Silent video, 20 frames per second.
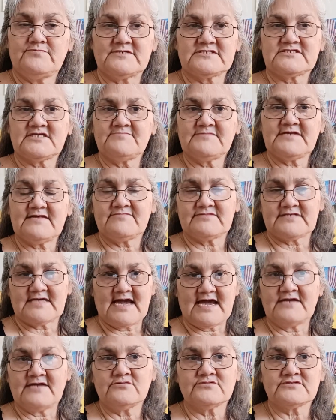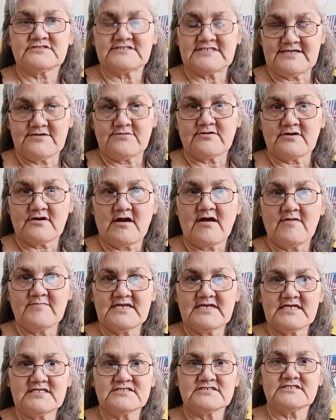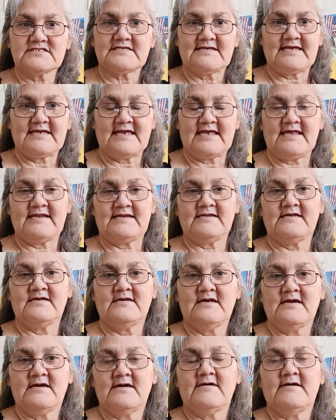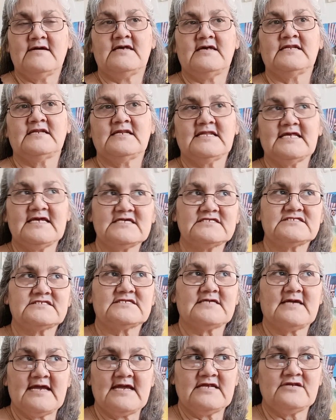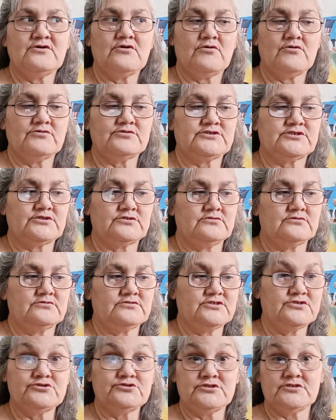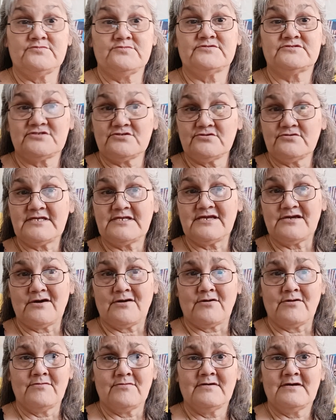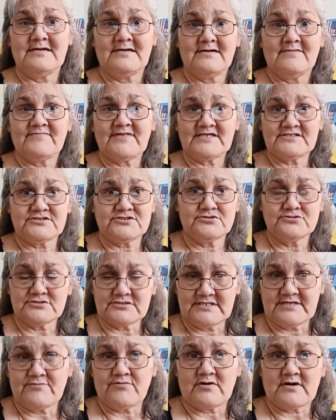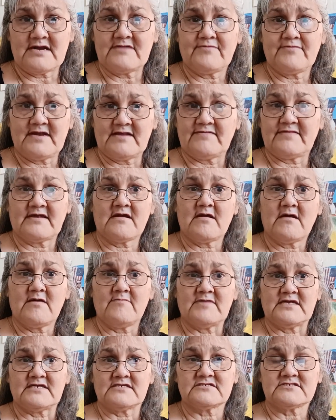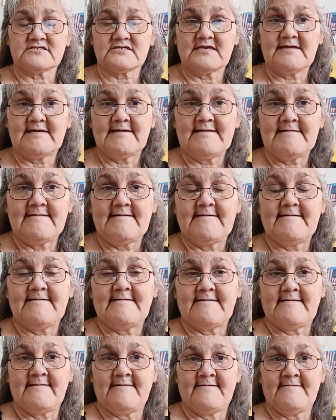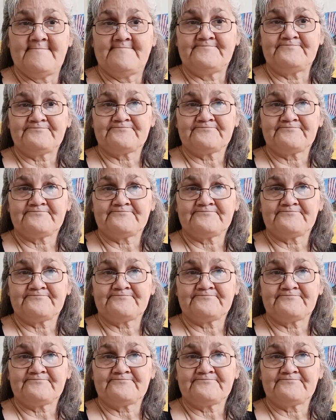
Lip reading: but sometimes I don't see your comments, and unless I go to YouTube Studio, that's usually where I find the comments. Um,